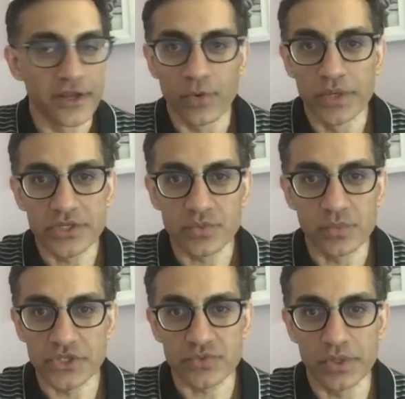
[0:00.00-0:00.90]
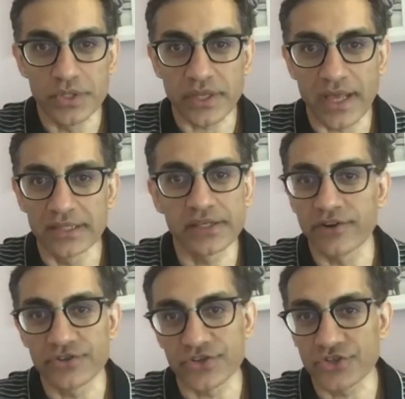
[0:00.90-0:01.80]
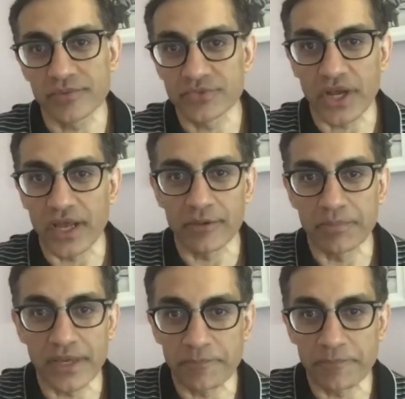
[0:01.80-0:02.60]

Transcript: which with healthcare systems are helping,